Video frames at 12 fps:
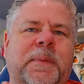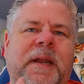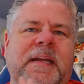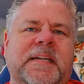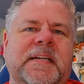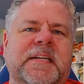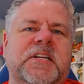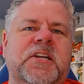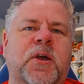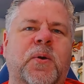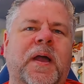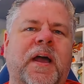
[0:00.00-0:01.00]
but I didn't
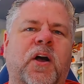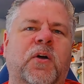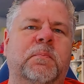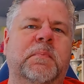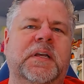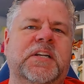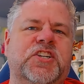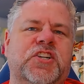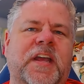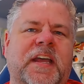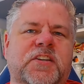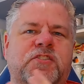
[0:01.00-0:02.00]
know how much
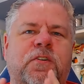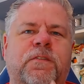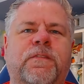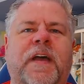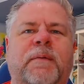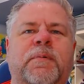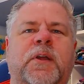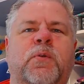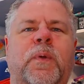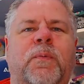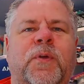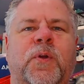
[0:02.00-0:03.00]
extra fabric
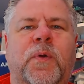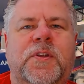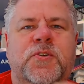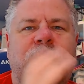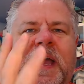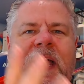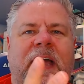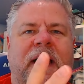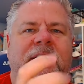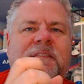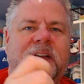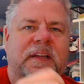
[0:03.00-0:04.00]
we were going to
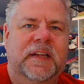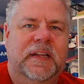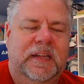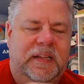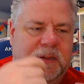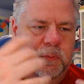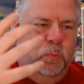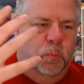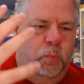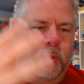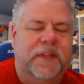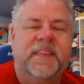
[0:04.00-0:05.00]
have
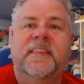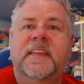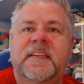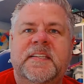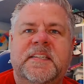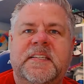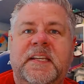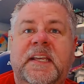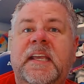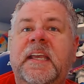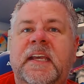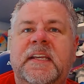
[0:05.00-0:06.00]
with this
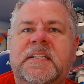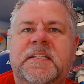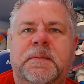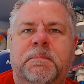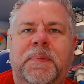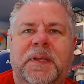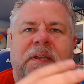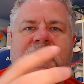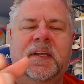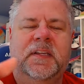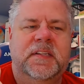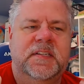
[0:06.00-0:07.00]
kit
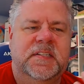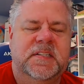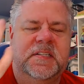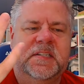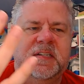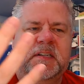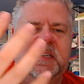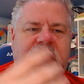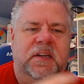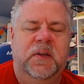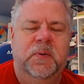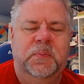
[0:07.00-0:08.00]
because, you
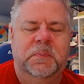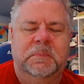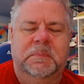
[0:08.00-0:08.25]
know,